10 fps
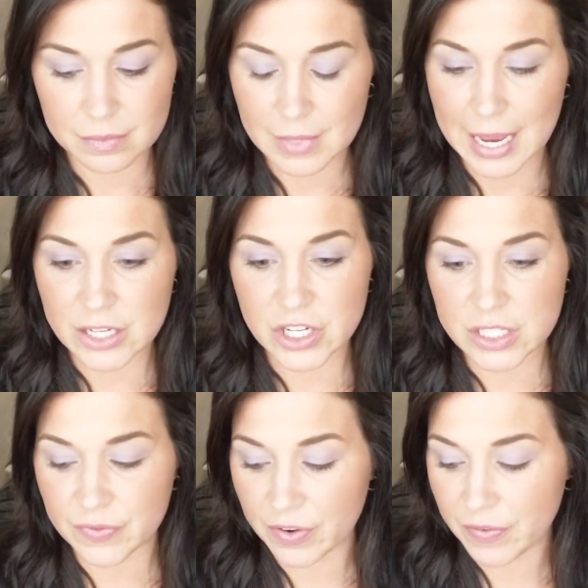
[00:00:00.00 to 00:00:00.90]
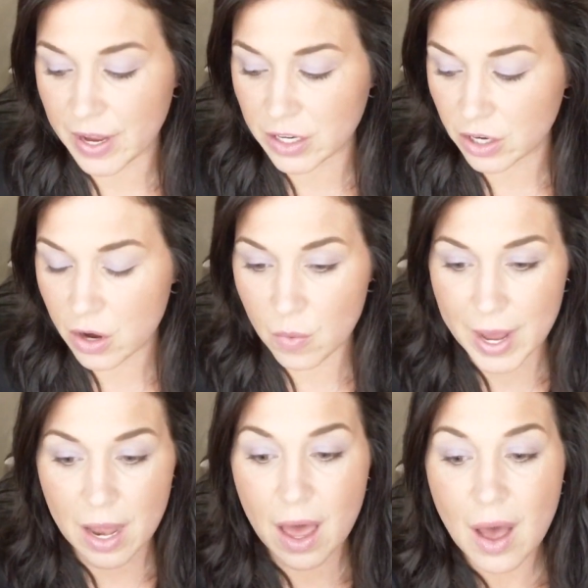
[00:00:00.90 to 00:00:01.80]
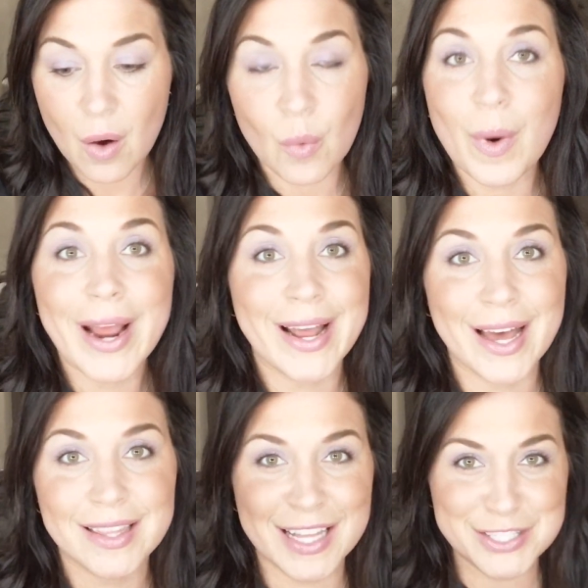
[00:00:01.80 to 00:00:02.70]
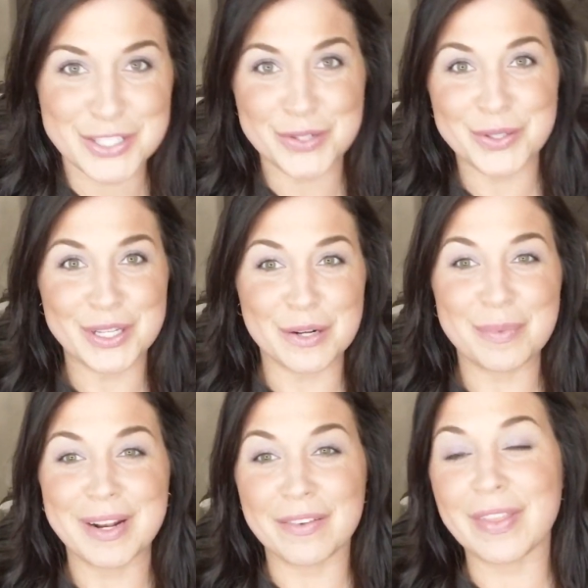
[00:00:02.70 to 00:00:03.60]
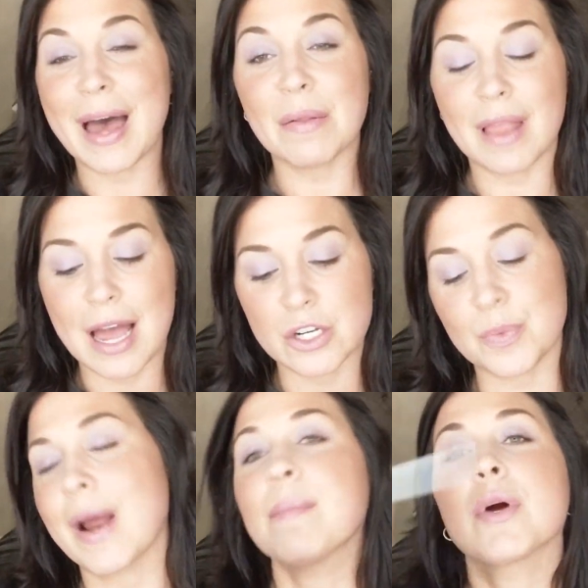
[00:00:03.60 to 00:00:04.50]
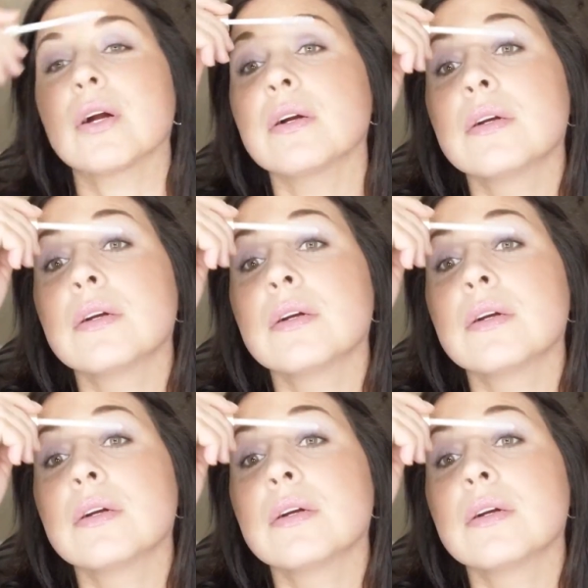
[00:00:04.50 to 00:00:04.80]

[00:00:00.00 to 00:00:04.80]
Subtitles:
And just for fun, you know what? Why not? Let's do a little bit of that lash primer